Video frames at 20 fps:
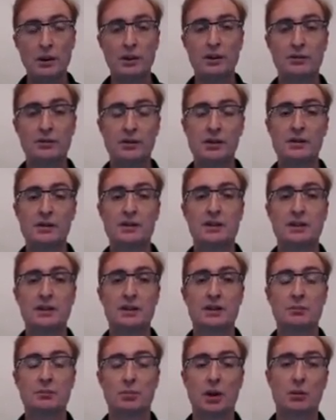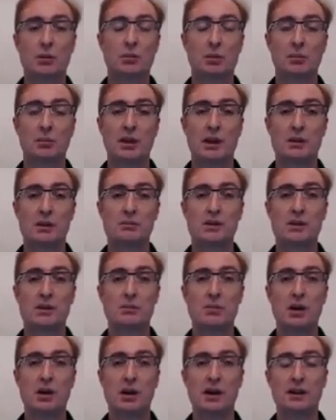One of the first things that probably comes
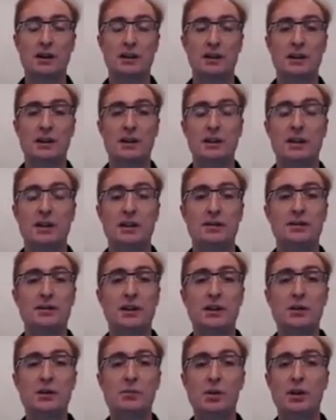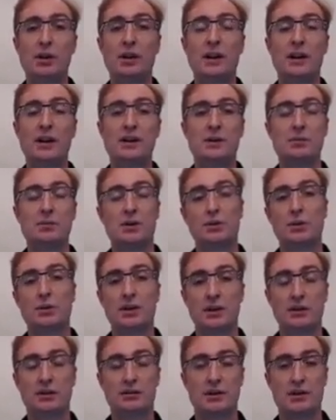to mind is for communication
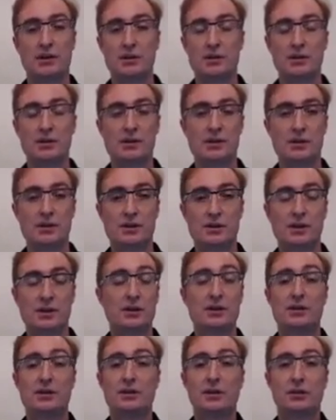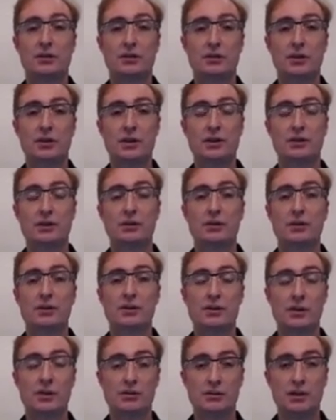between different users. This is the traditional
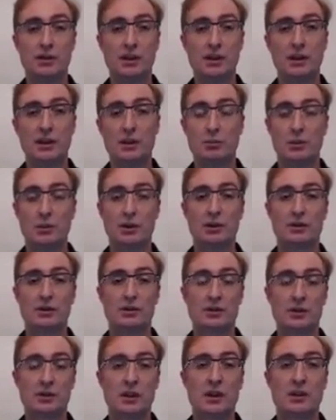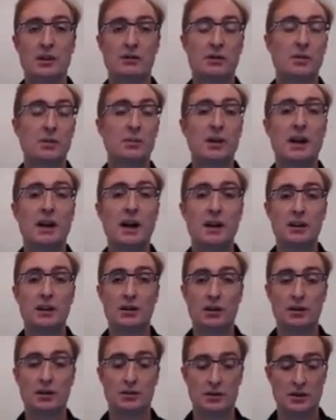use of the network from the
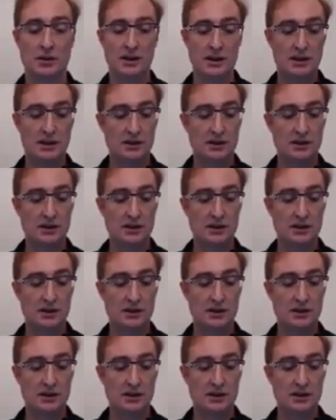get-go.